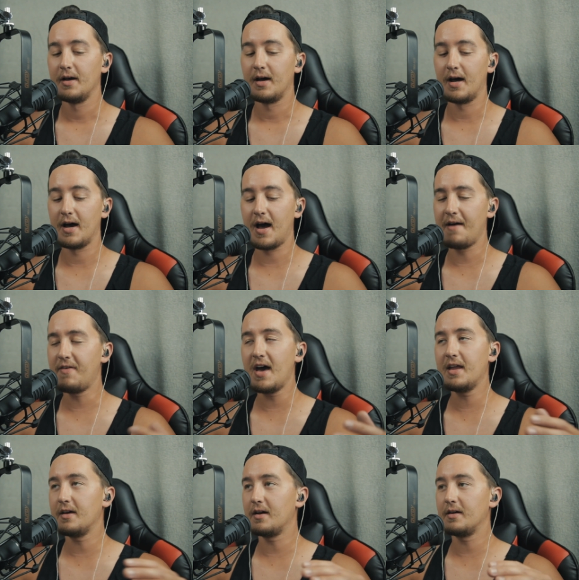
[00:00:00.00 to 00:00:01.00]
Uh, I've
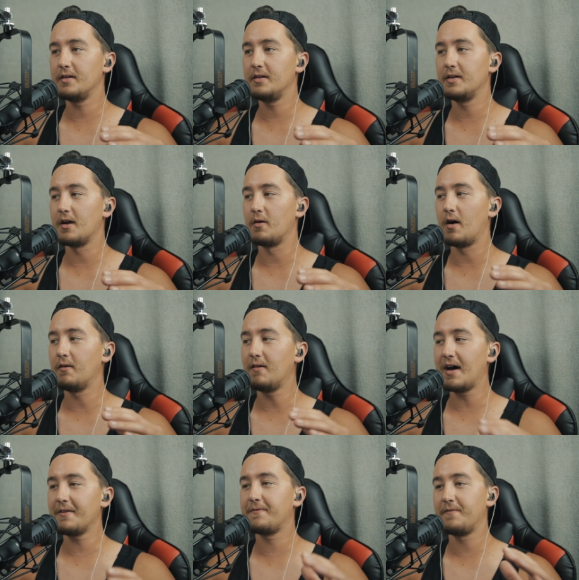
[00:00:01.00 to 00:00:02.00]
had, you know, a
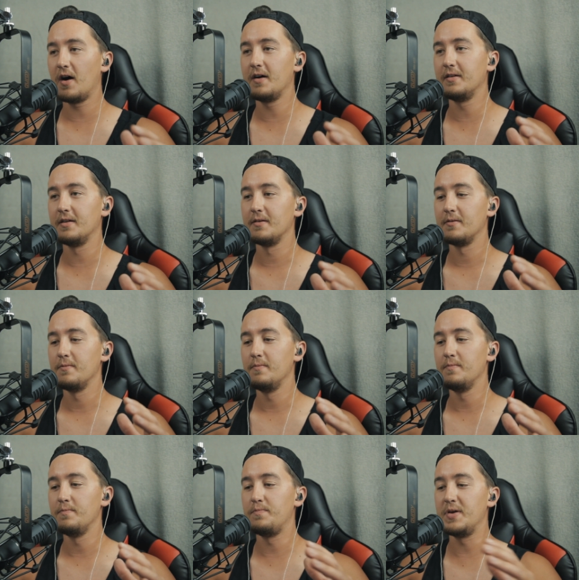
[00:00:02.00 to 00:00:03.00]
lot of fun
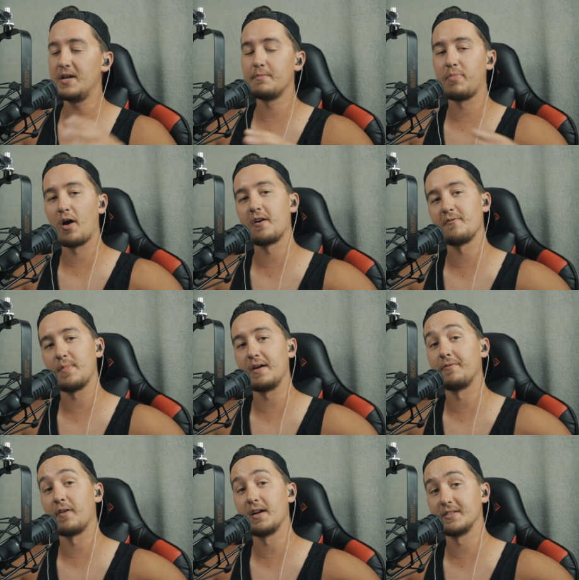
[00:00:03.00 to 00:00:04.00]
being part of my
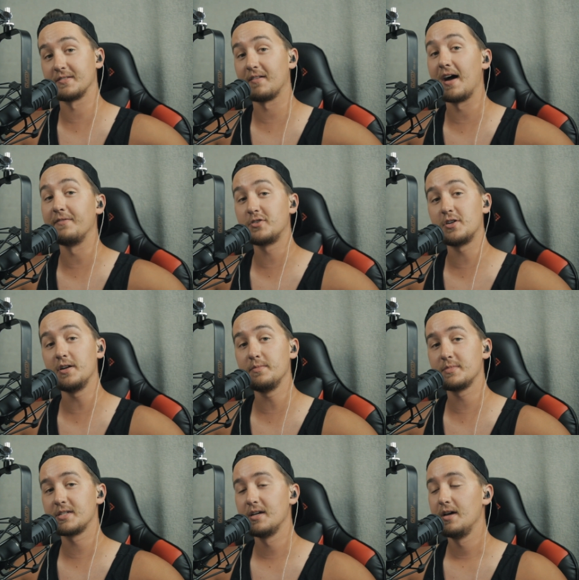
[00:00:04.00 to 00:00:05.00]
friends' live
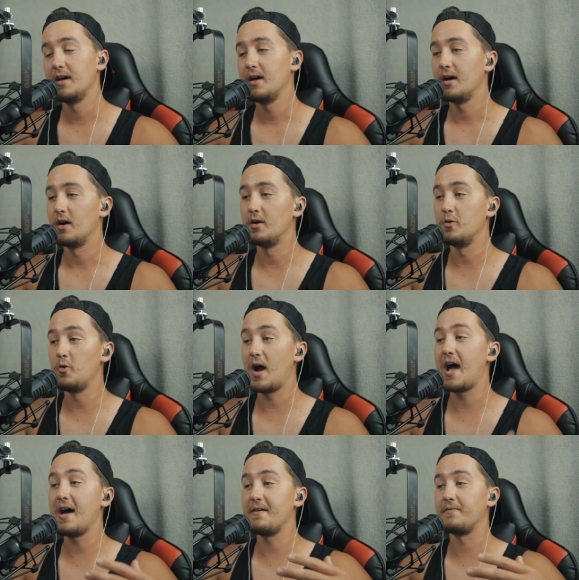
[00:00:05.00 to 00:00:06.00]
streams who
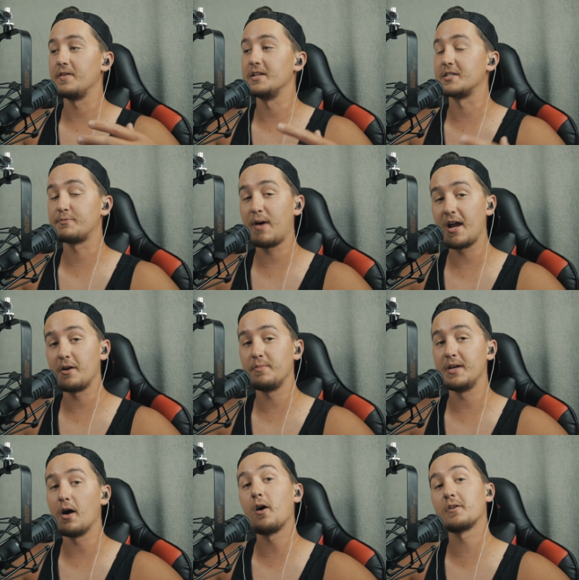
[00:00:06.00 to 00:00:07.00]
have inspired
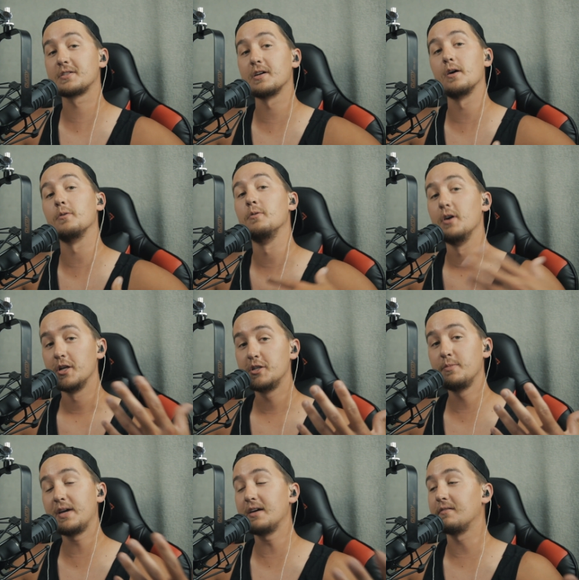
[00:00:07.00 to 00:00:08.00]
me also
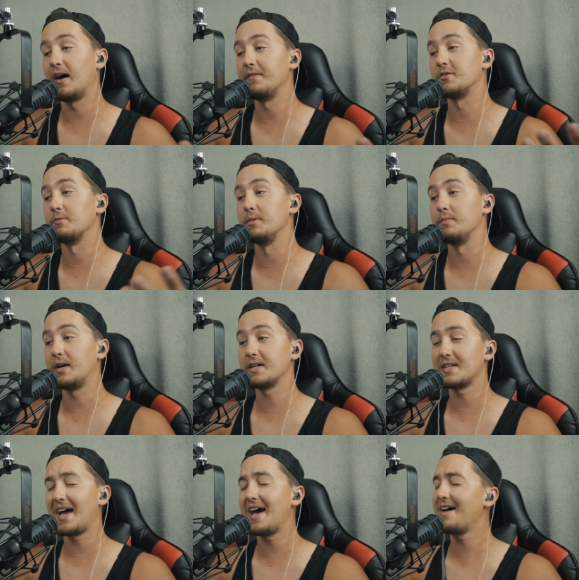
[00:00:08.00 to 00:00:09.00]
to begin live streaming
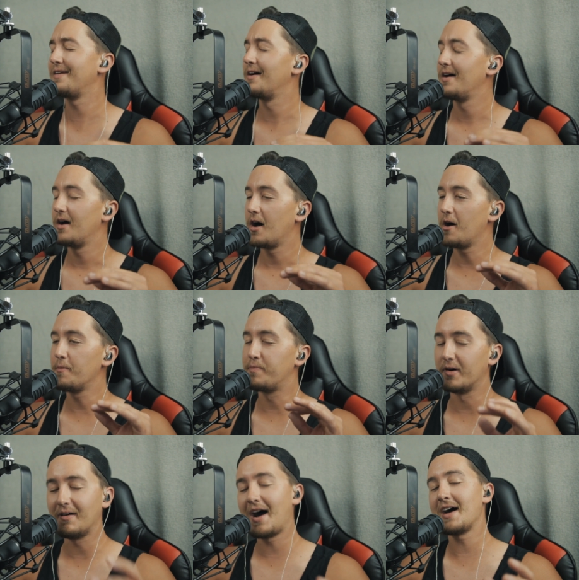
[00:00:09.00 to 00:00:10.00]
because I had a
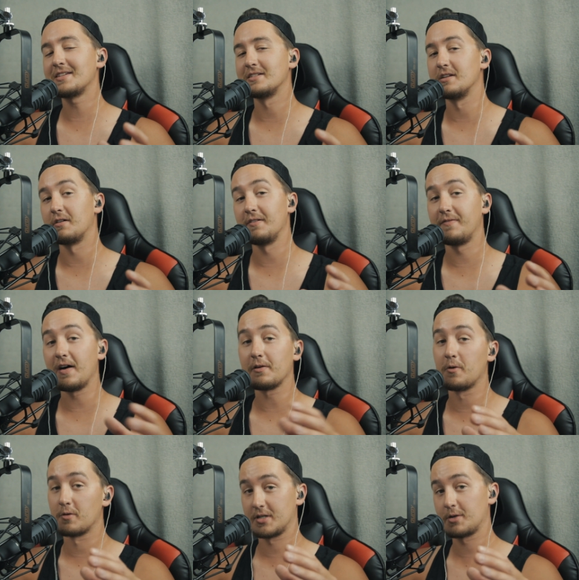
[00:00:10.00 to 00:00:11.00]
blast during
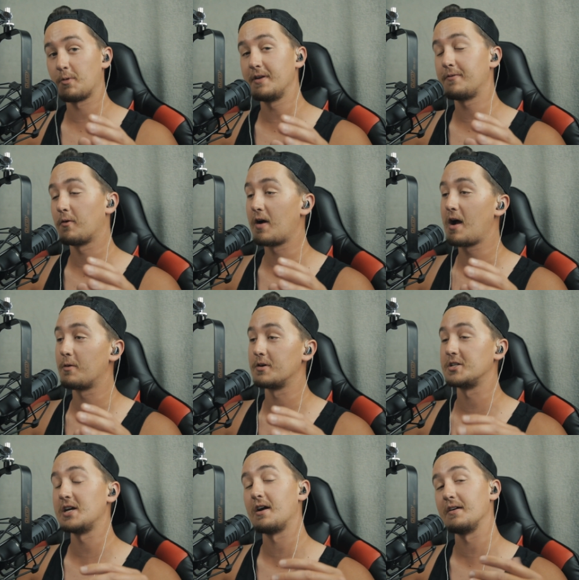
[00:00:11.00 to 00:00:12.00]
Falcor's 24 hour
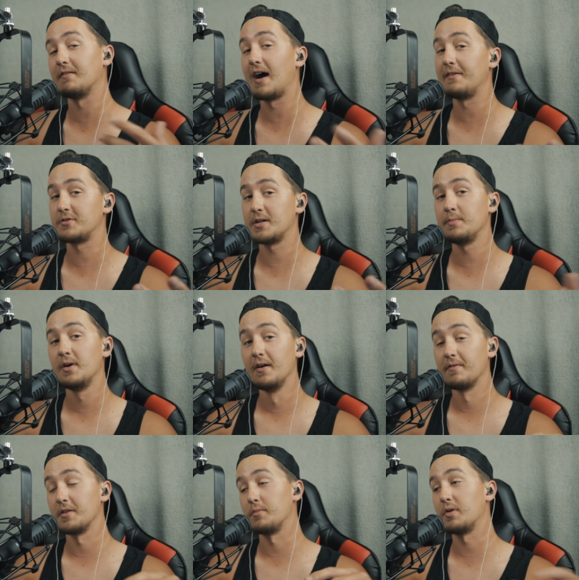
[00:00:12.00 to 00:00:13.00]
charity live stream
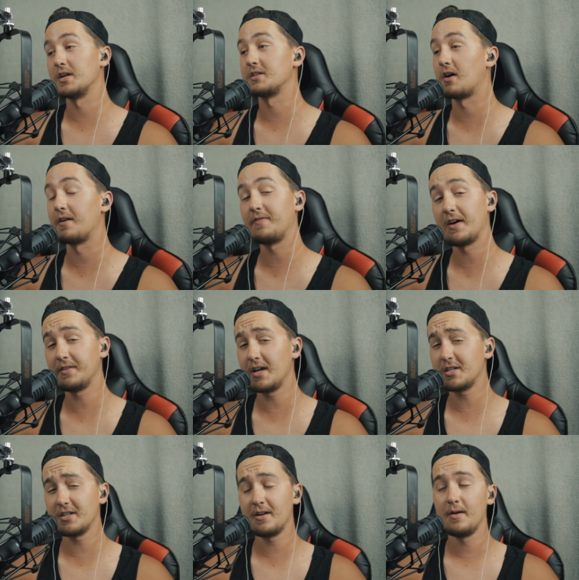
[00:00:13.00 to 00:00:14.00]
for the British Heart
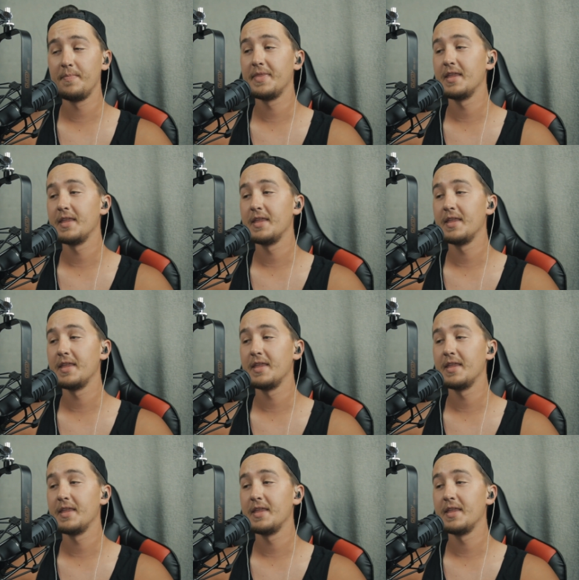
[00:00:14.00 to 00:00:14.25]
Foundation.